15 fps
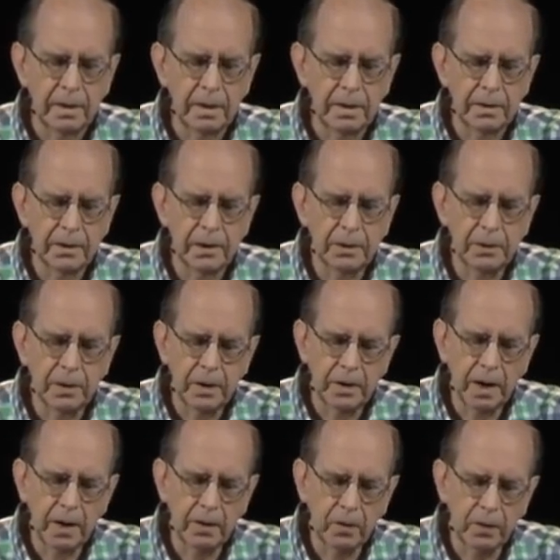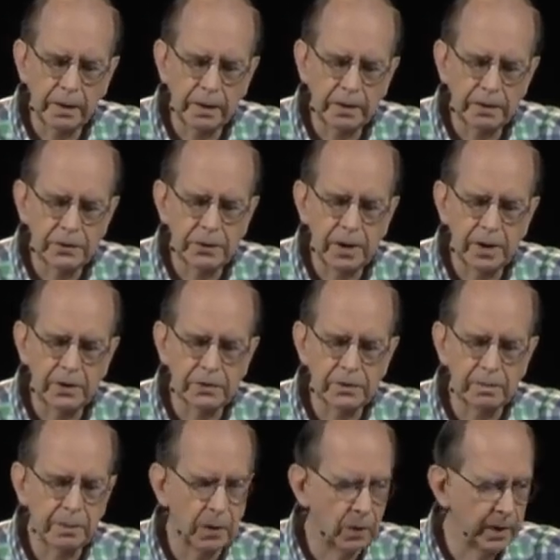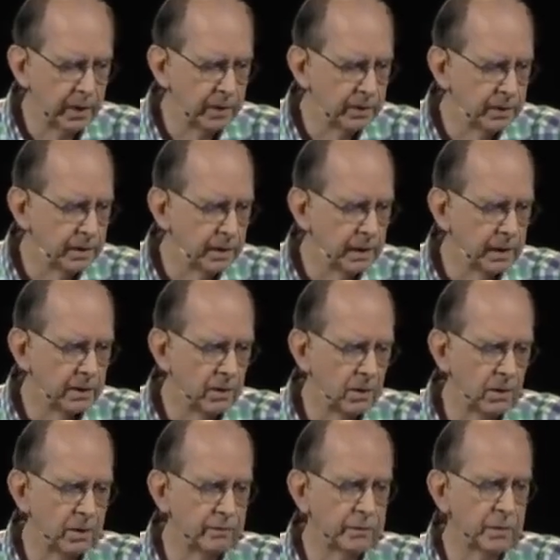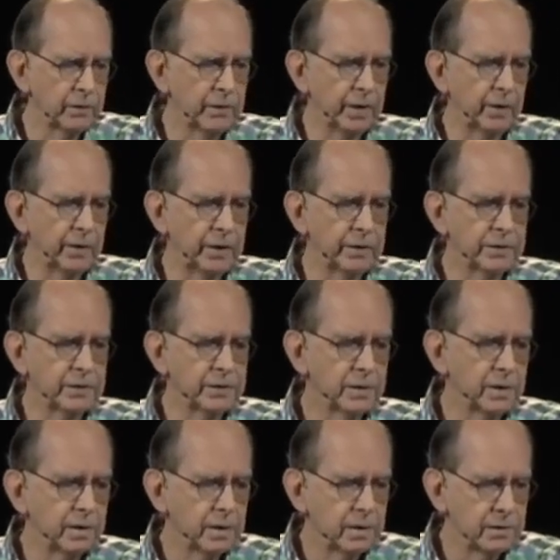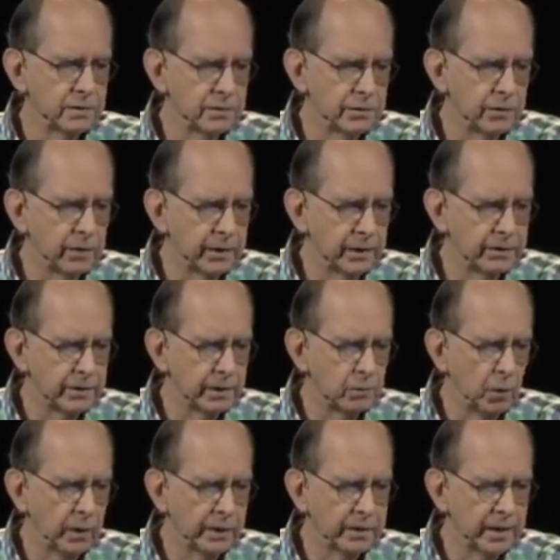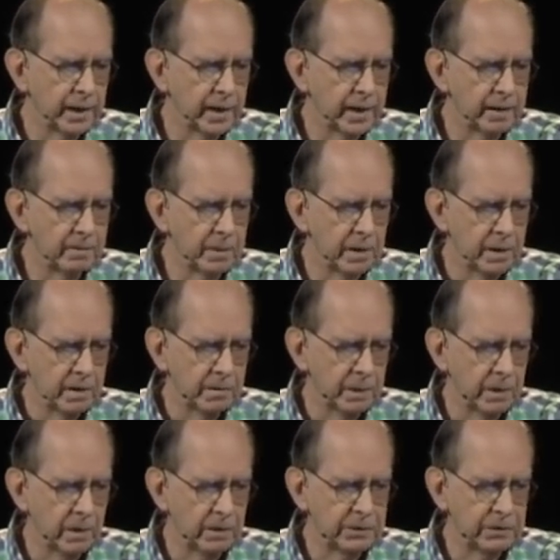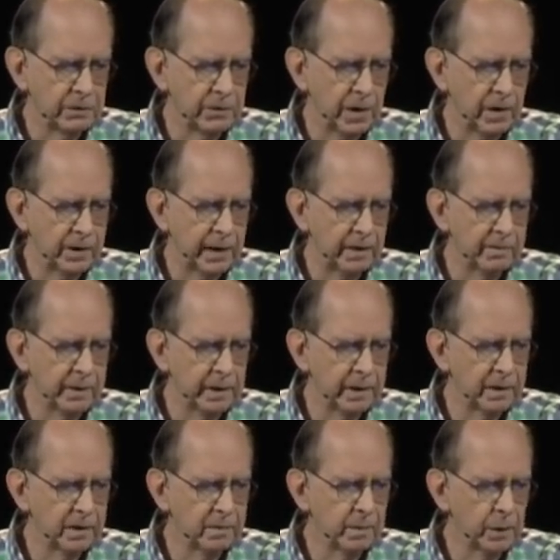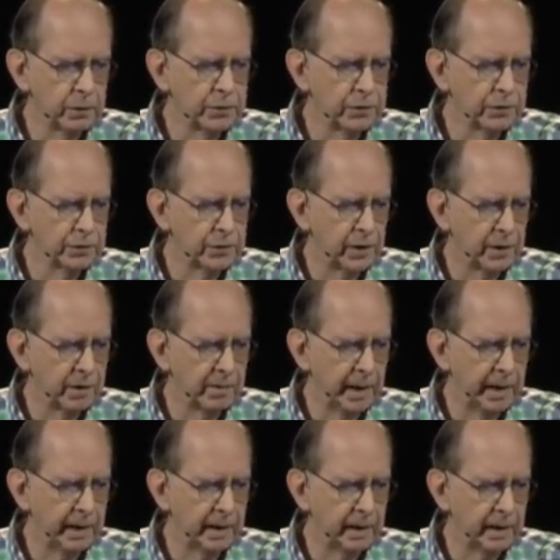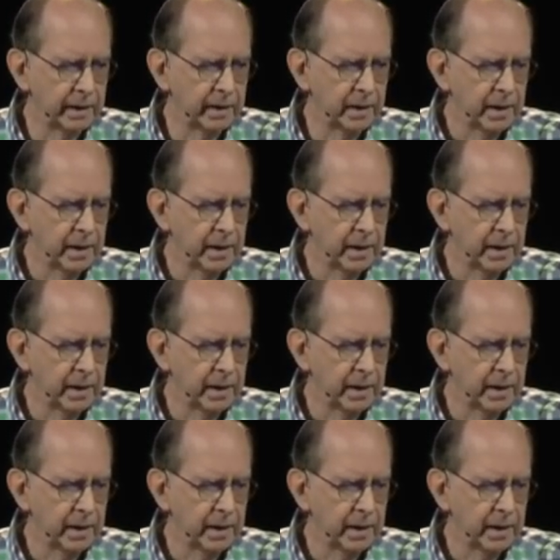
you can not only change the polarity in all of your various circuits at one time, but also knock out many of the motions automatically.